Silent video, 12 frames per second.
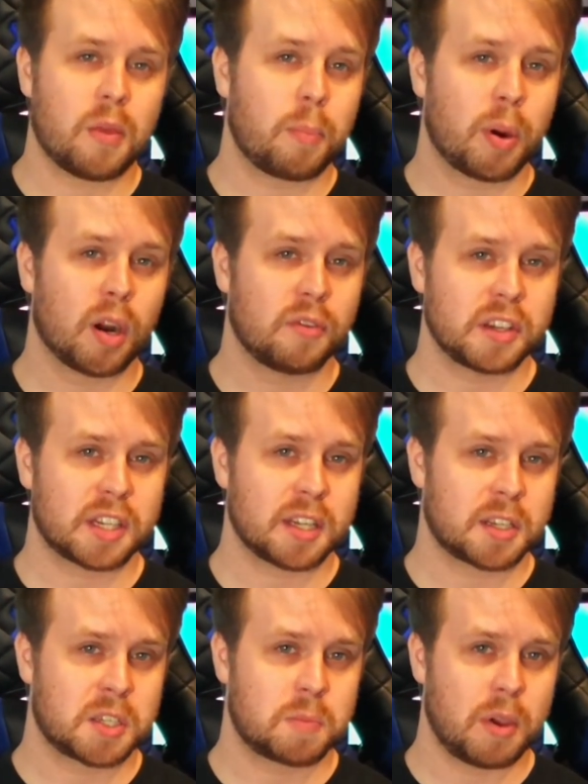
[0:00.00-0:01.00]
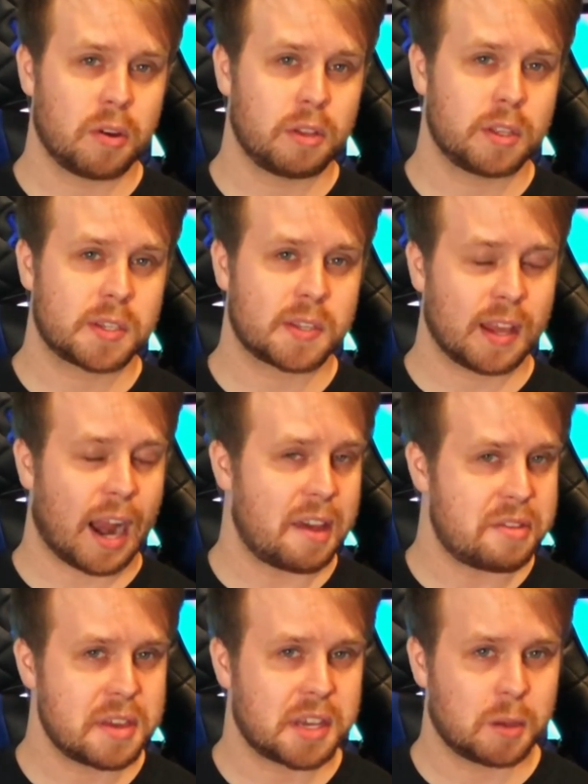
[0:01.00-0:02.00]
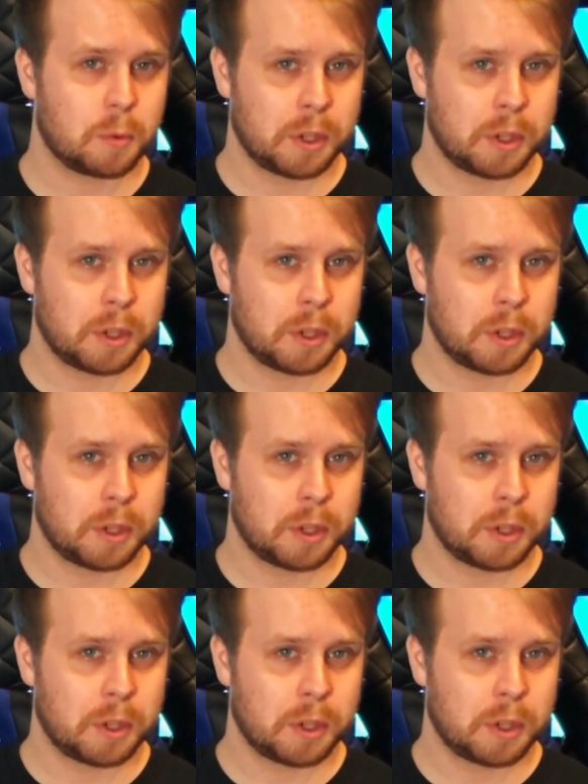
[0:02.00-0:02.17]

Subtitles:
the perfect experience that I think it